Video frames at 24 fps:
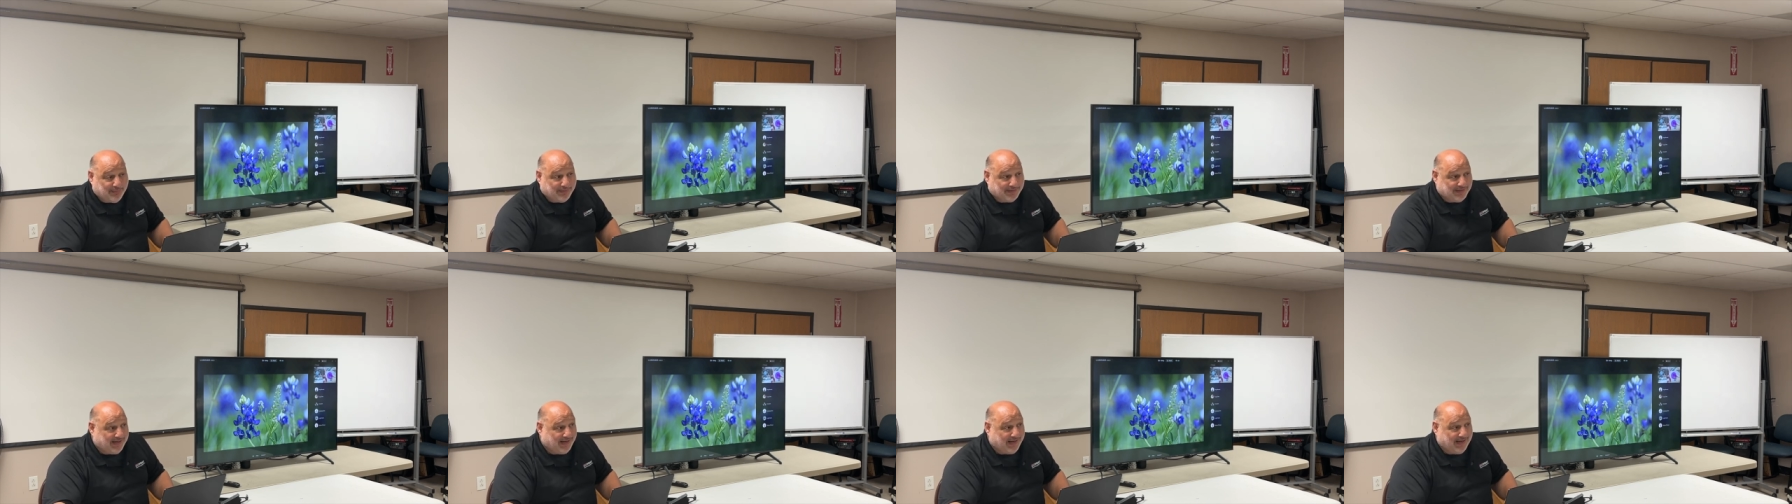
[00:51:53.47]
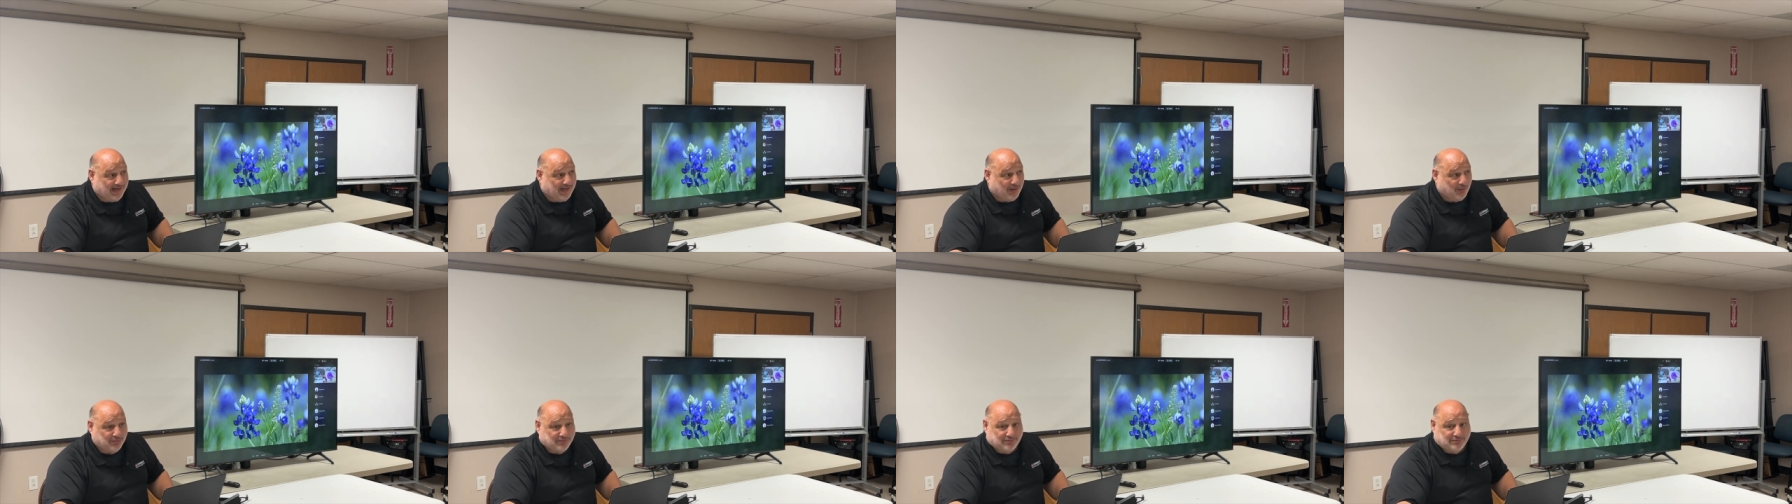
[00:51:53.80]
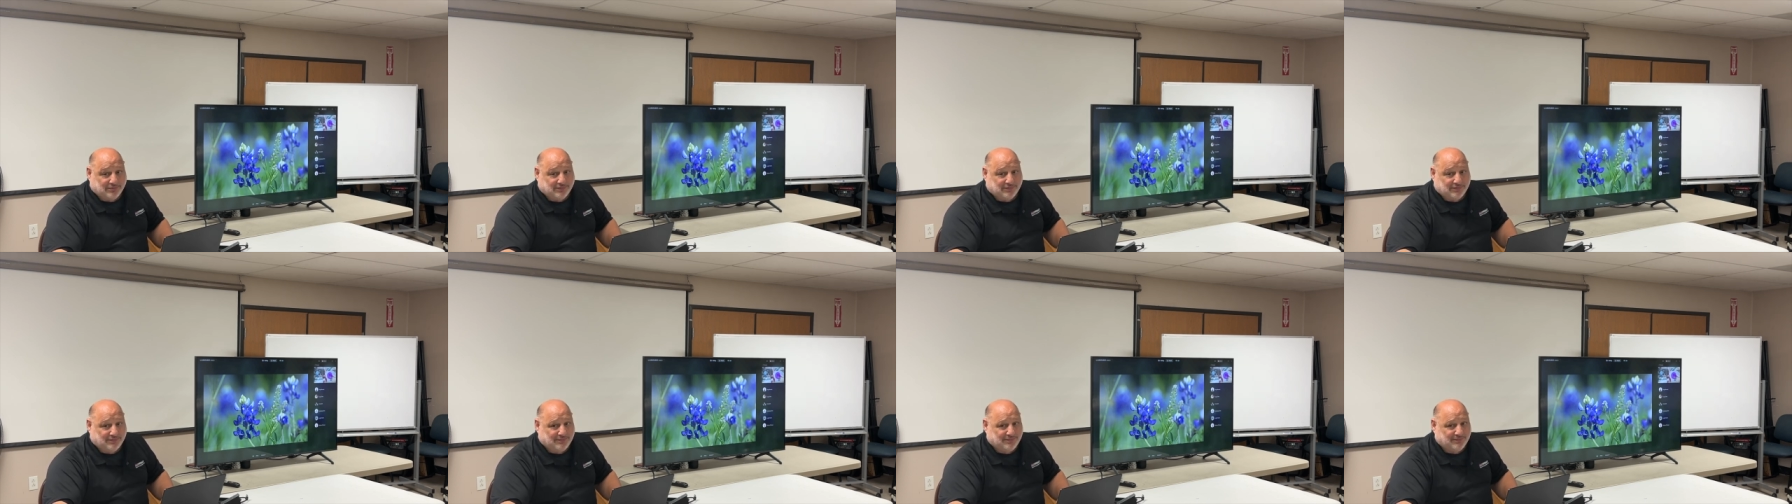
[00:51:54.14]
been hanging out with
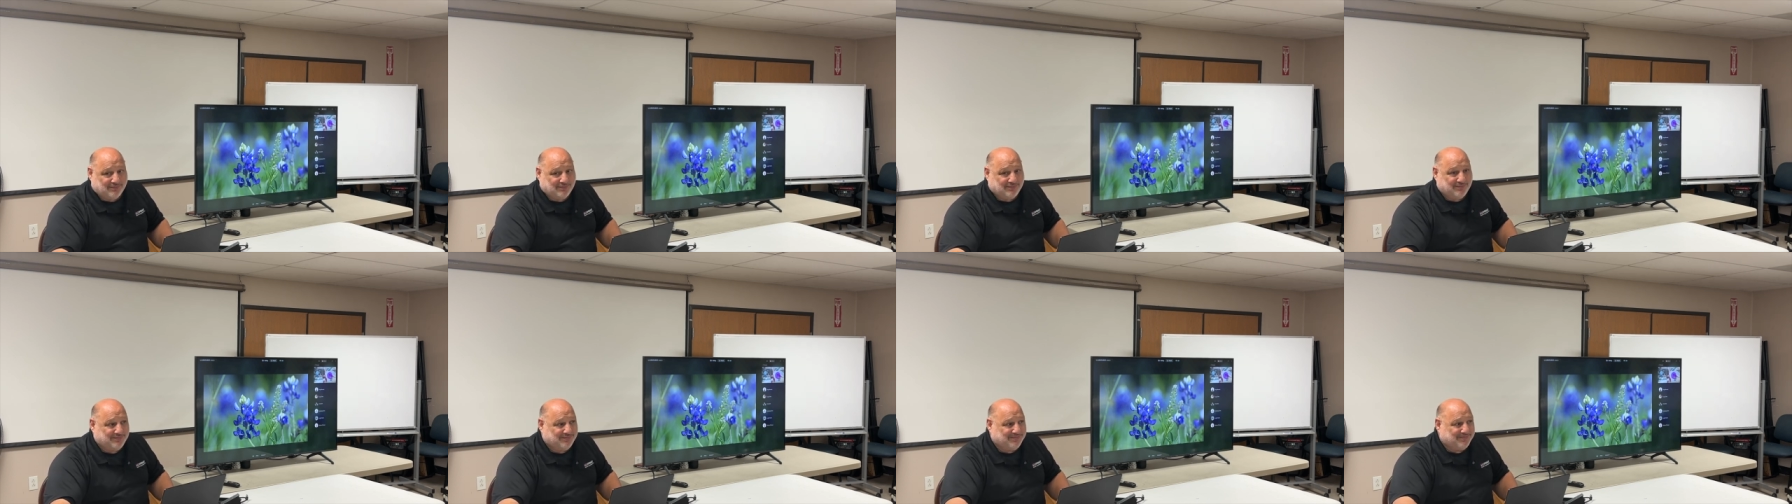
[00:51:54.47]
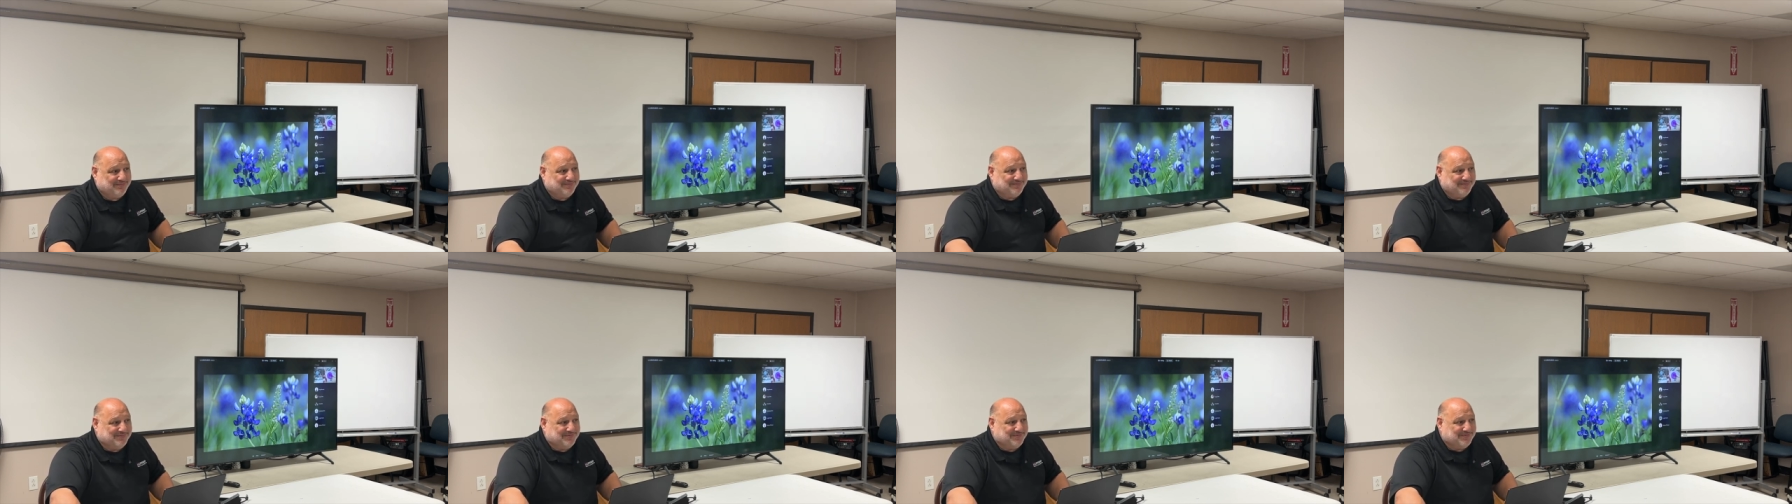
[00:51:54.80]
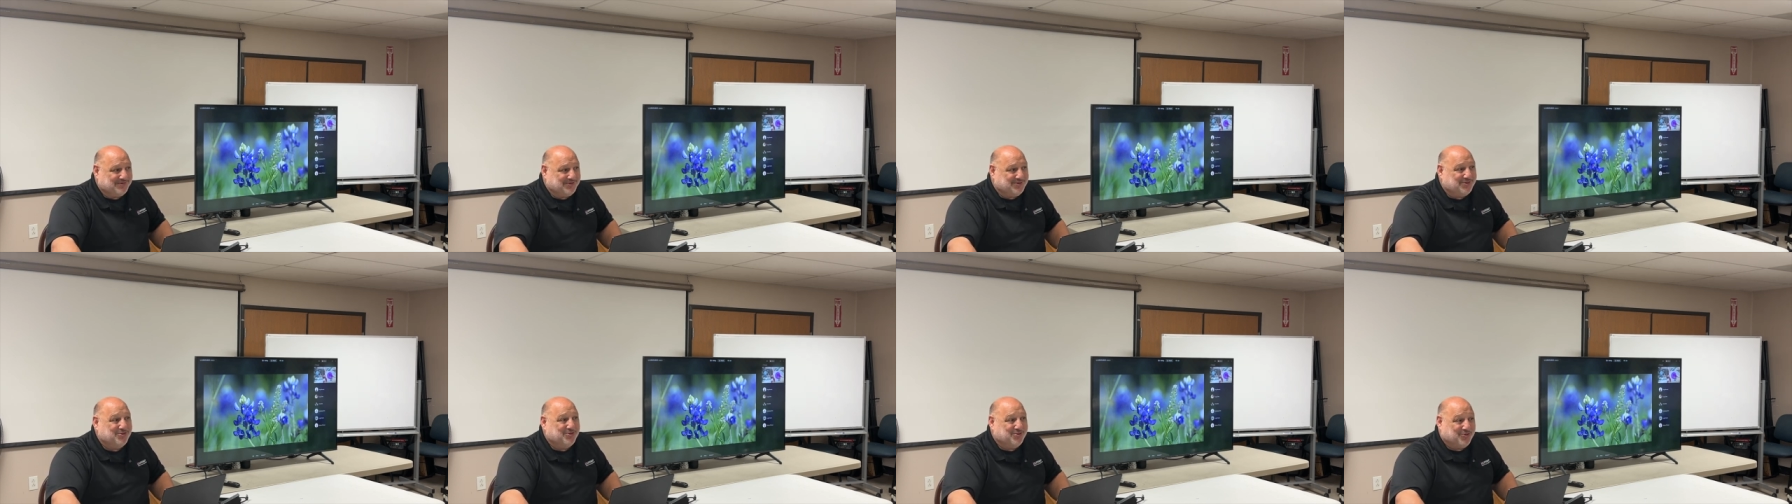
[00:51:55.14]

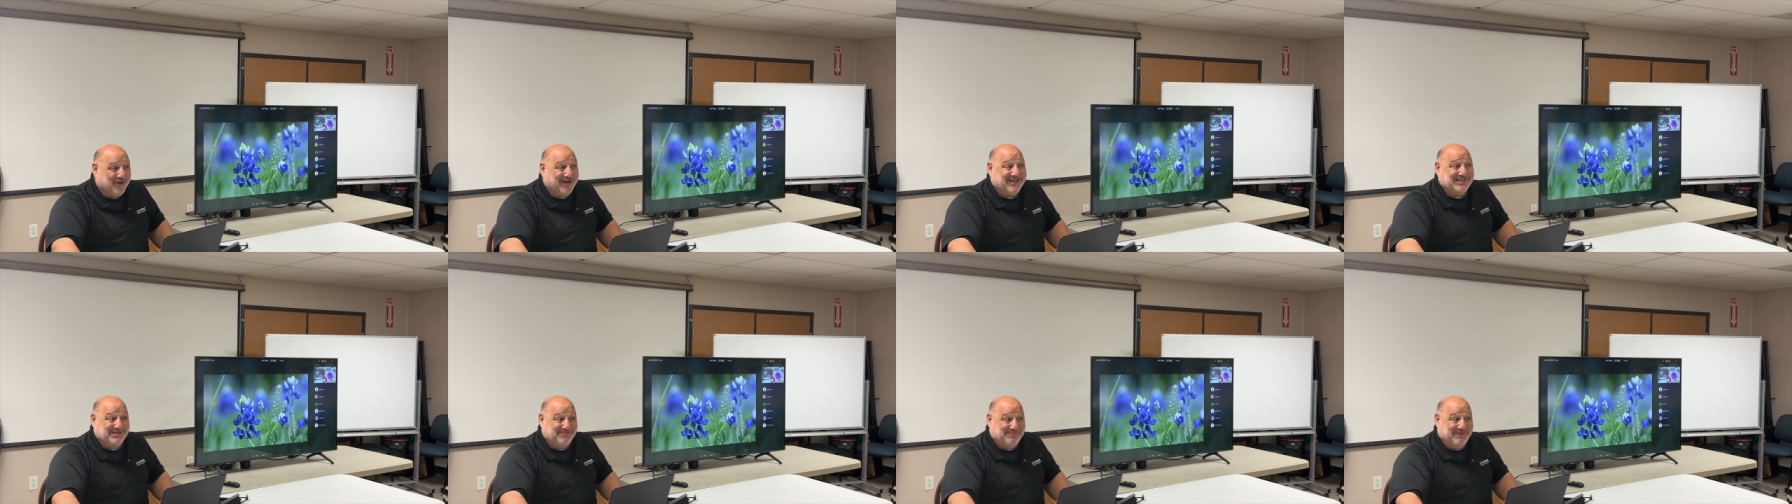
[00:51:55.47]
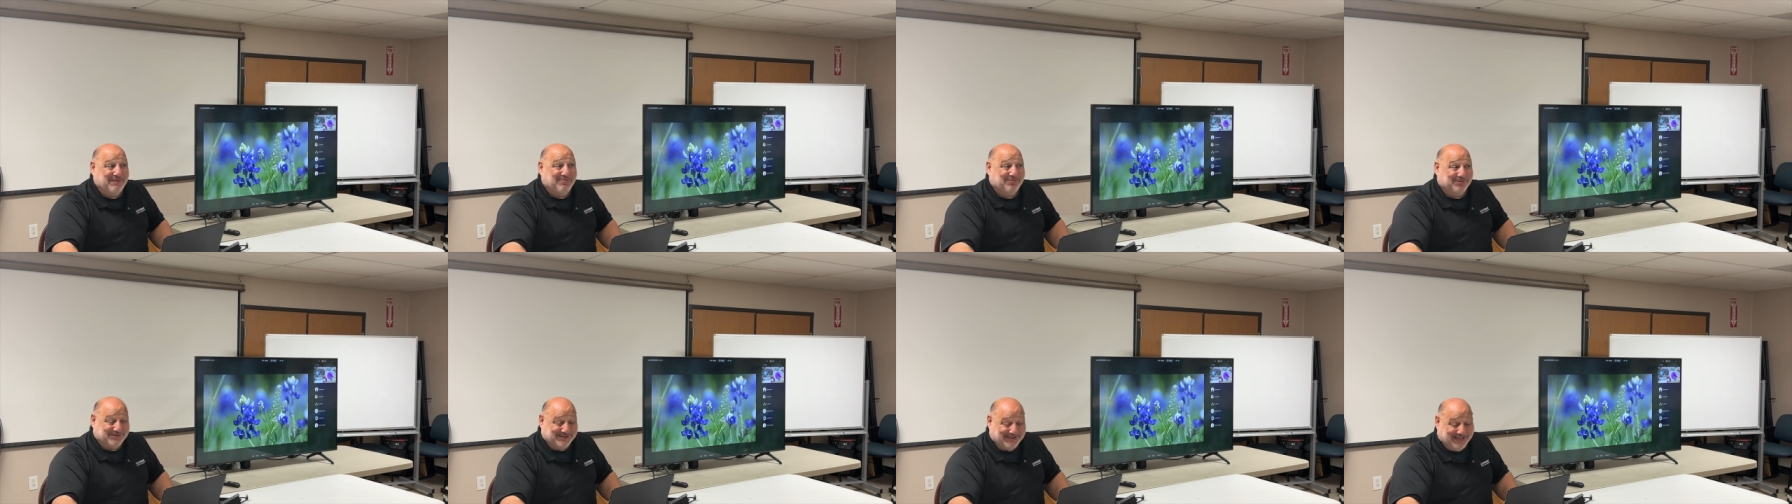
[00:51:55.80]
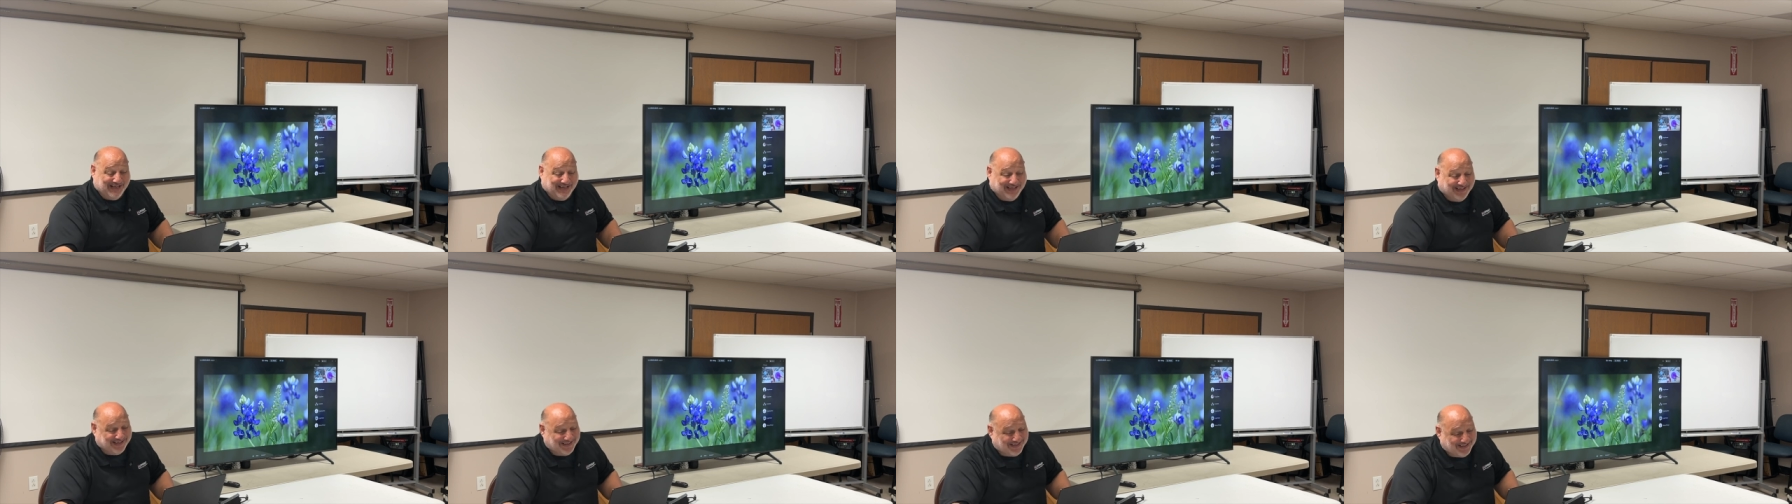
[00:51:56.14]
two crazy people
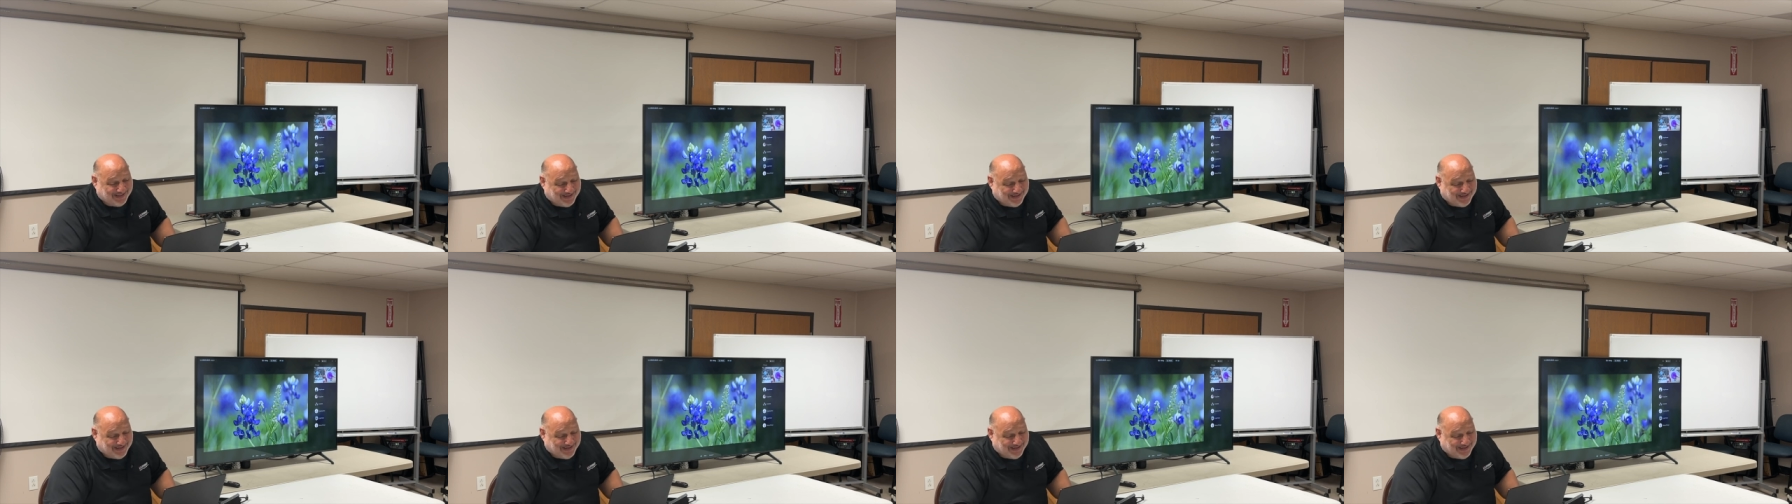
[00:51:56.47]
today.